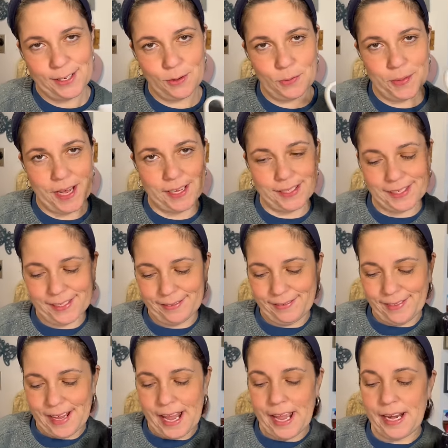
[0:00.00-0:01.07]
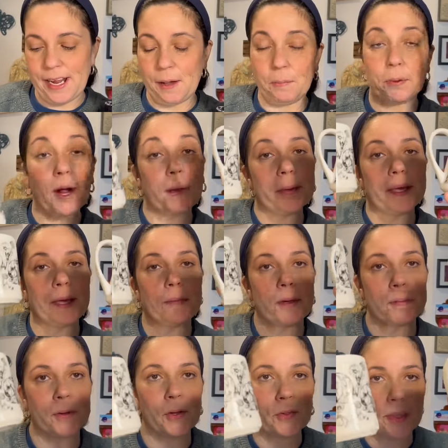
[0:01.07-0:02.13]
two mugs and I'm probably
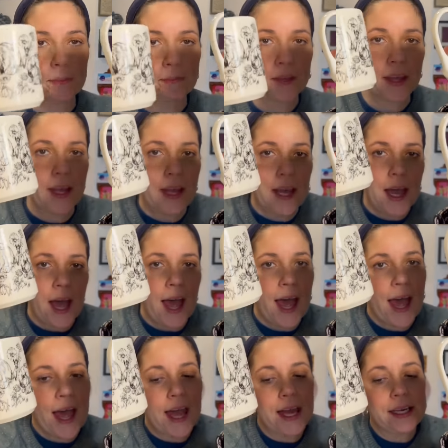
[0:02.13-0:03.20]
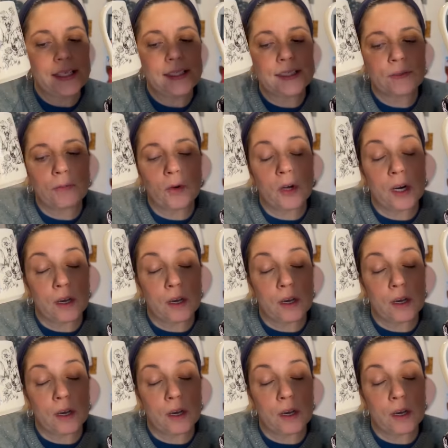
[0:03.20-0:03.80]
keeping both. And what,